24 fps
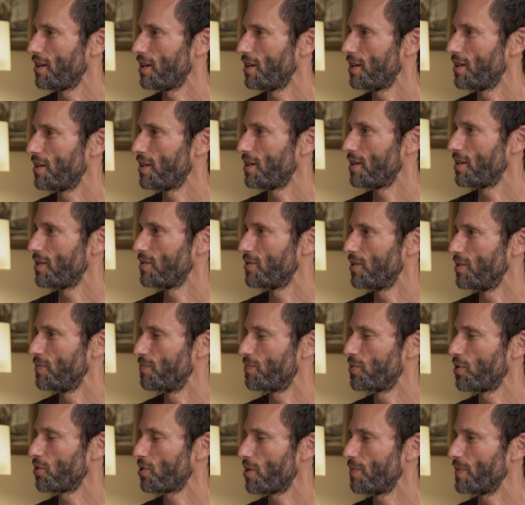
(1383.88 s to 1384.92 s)
Uh, the
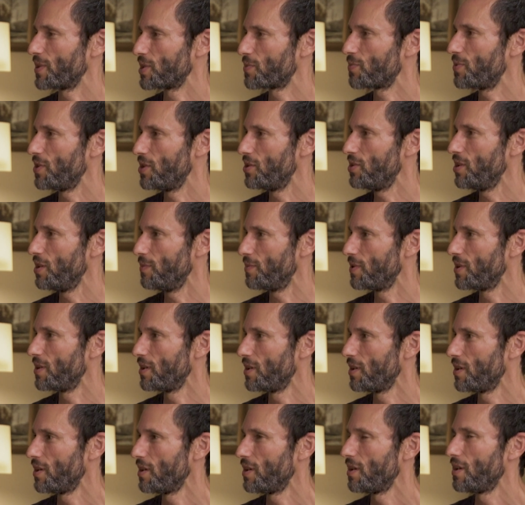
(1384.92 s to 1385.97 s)
programming's pretty deep,
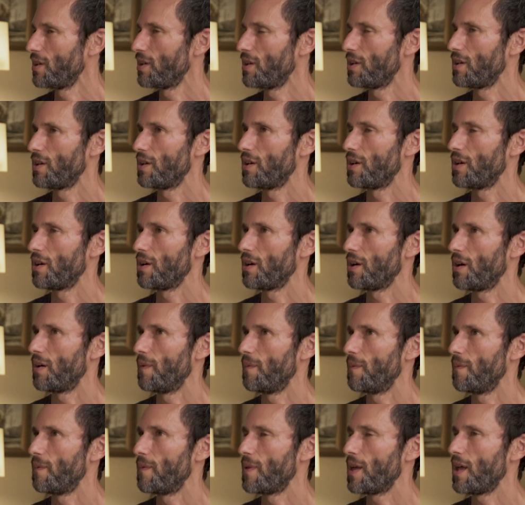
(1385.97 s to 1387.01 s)

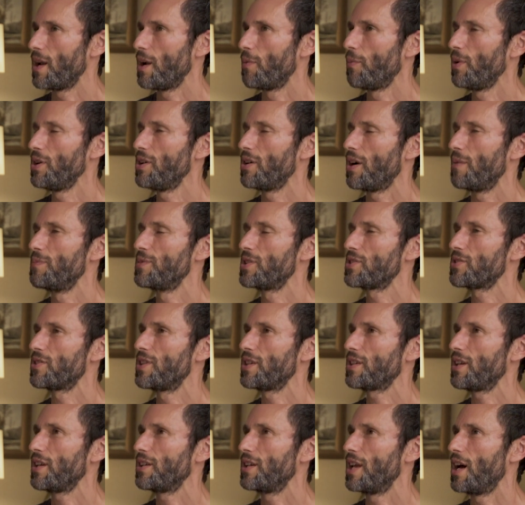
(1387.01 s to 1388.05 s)
um, and I wonder. I'm just
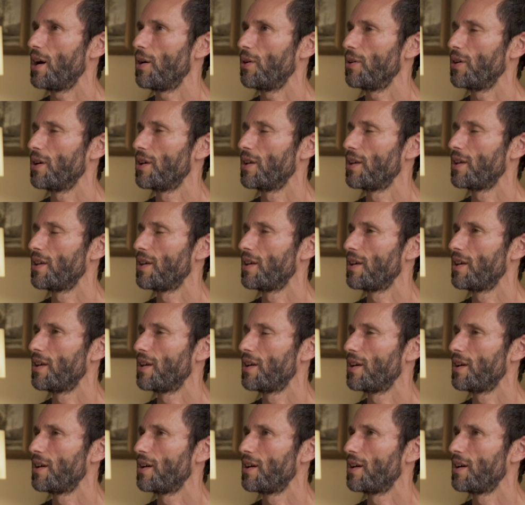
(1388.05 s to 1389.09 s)
thinking now
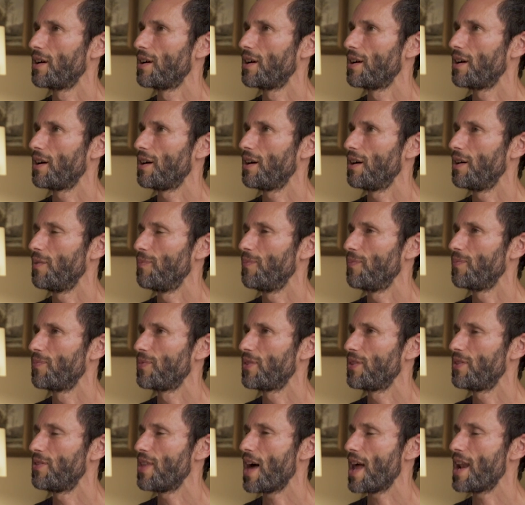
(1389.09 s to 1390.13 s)
um,
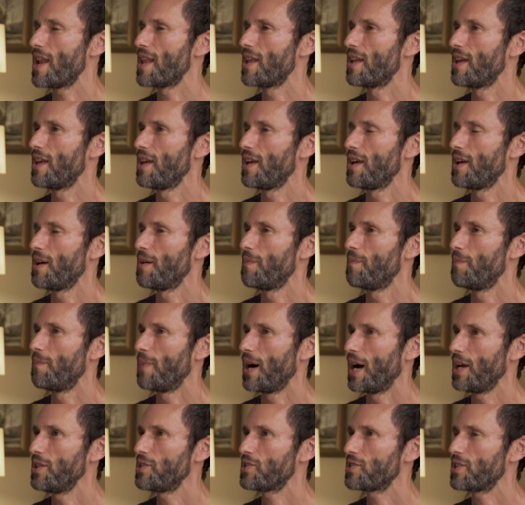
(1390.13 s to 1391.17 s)
that
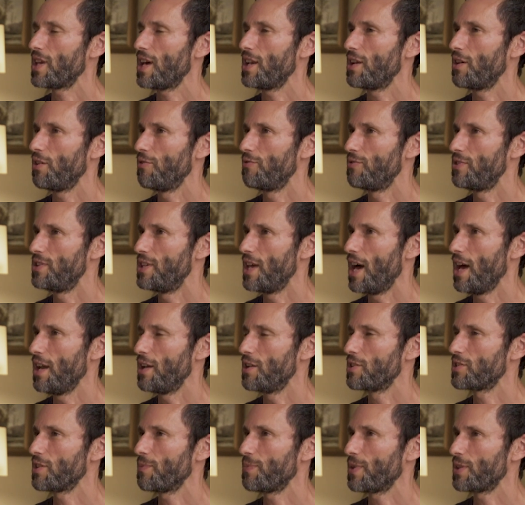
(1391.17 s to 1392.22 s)
mindset of
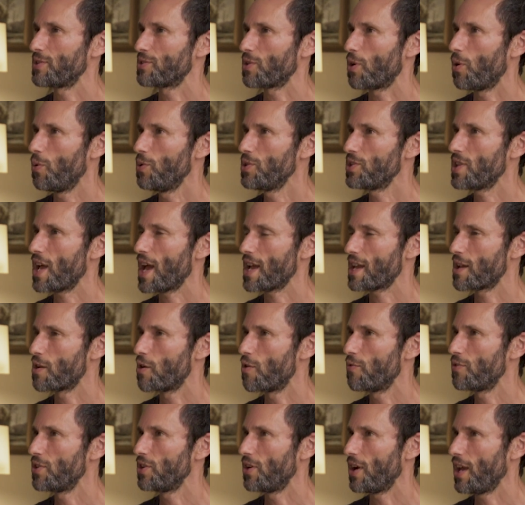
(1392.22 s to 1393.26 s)
debt, something's always hanging
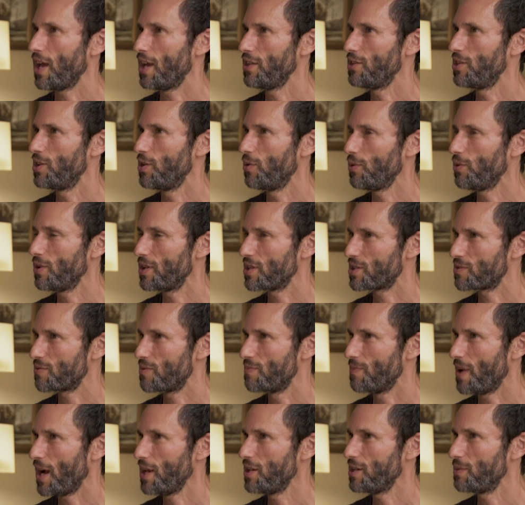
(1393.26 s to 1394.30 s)
over your head. You know what it's
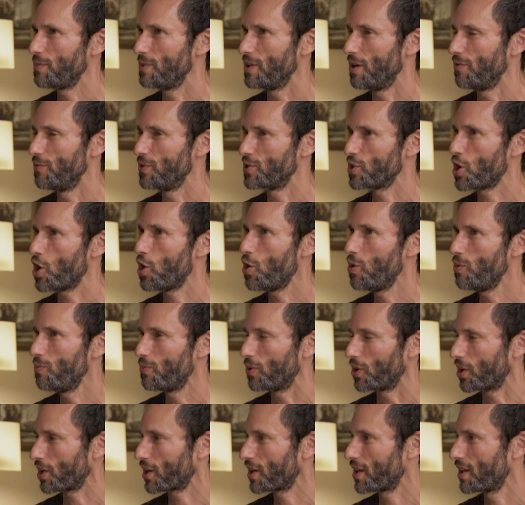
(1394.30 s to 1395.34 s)
reminding me of is
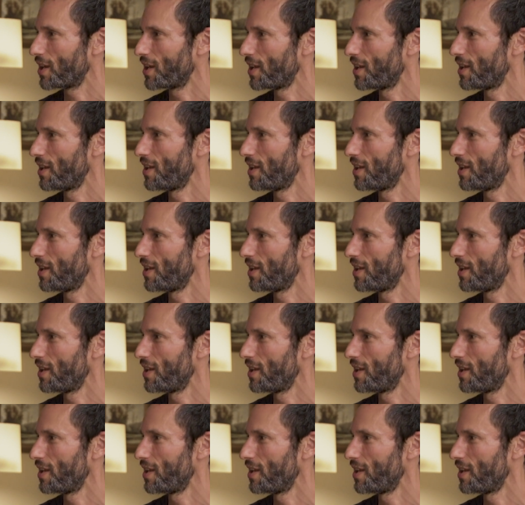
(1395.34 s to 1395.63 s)
homework.